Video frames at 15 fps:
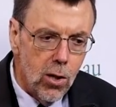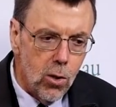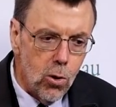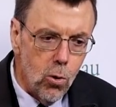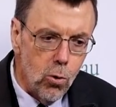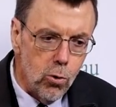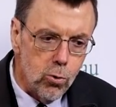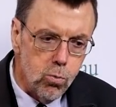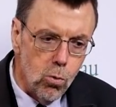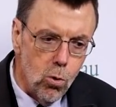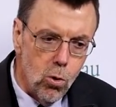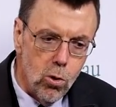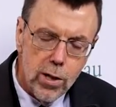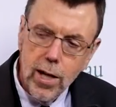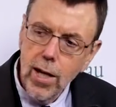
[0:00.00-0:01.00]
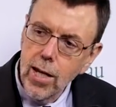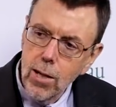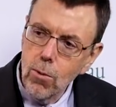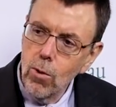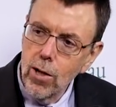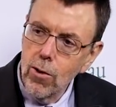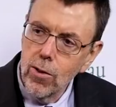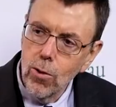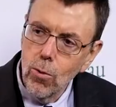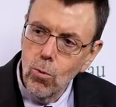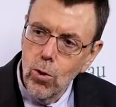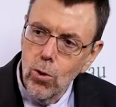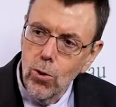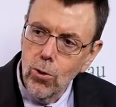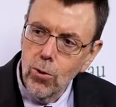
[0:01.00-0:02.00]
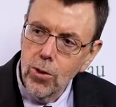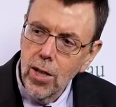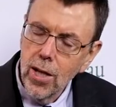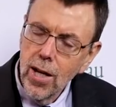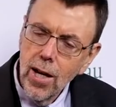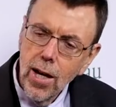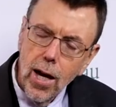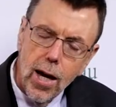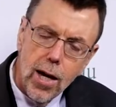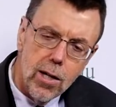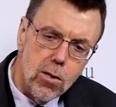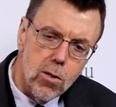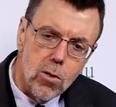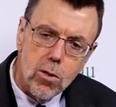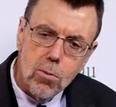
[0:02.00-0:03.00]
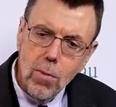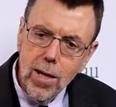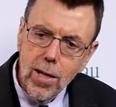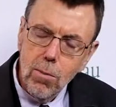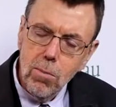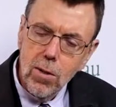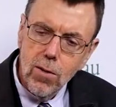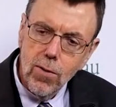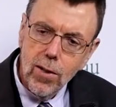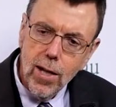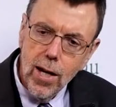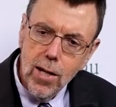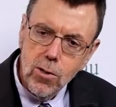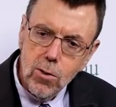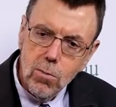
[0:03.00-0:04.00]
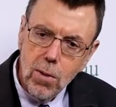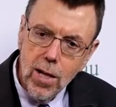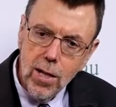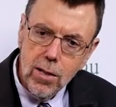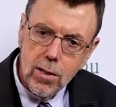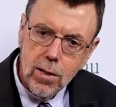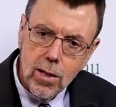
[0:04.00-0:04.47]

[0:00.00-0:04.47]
cause war anywhere in the world. You can make a bit of a case about